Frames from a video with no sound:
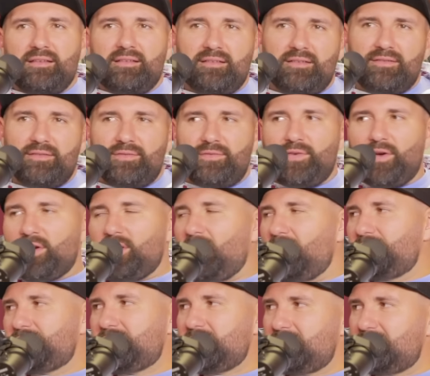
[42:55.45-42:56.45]
the fun
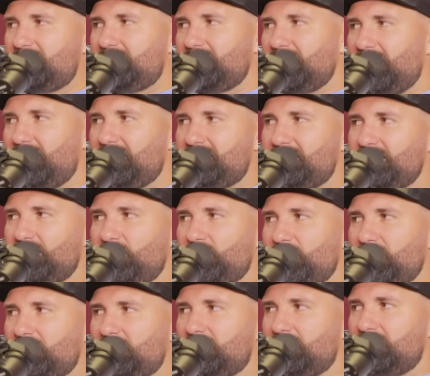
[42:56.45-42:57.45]
off season. The become
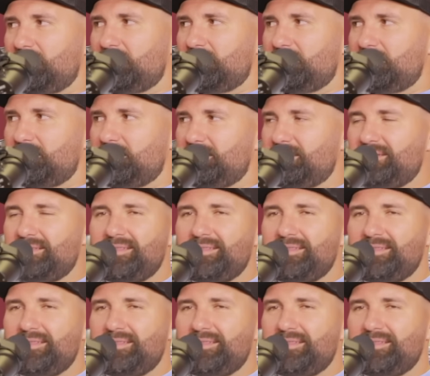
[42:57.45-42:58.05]
quarterback of the Raiders.